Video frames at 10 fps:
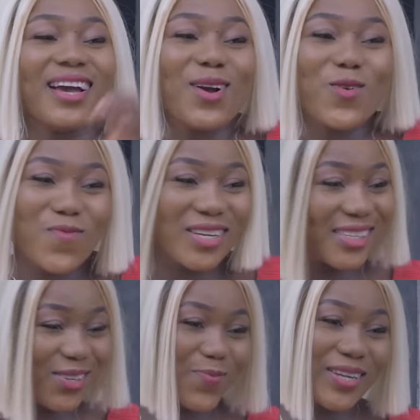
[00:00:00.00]

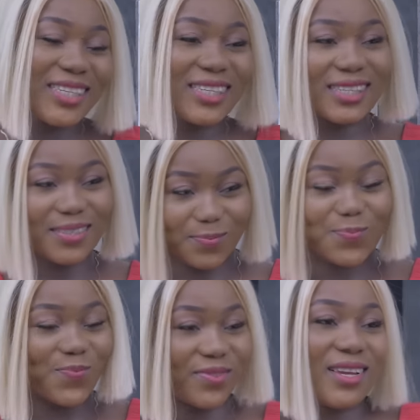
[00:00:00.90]
Kumasi, Your Majesty.
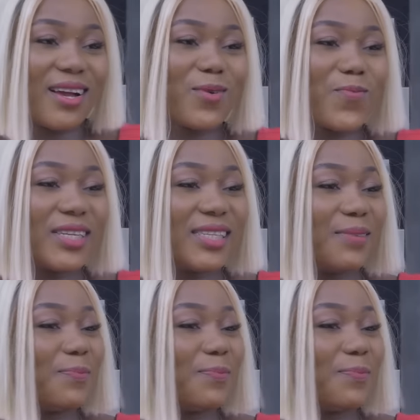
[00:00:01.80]
Kumasi.